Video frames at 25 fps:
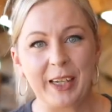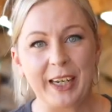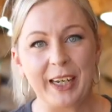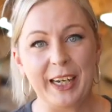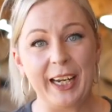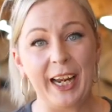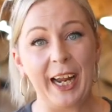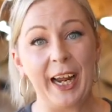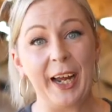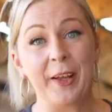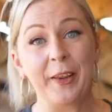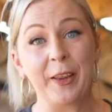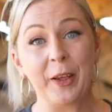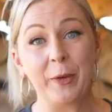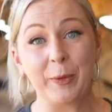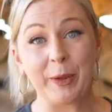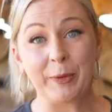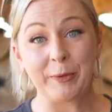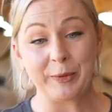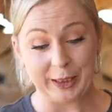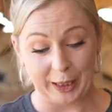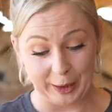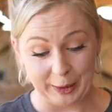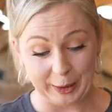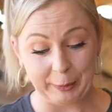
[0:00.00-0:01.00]
now that
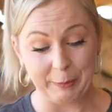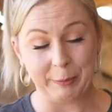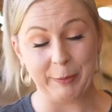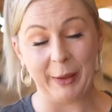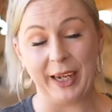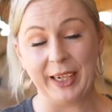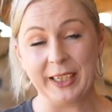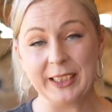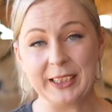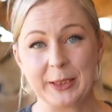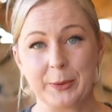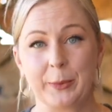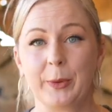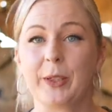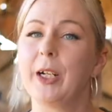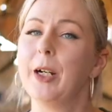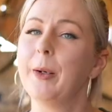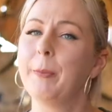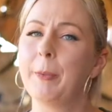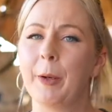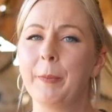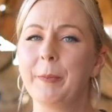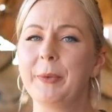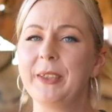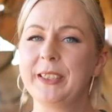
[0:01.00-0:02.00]
we've done the base, we're going
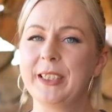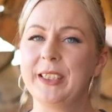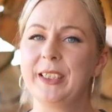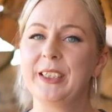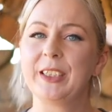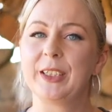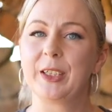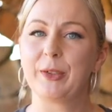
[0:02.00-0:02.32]
to pop this into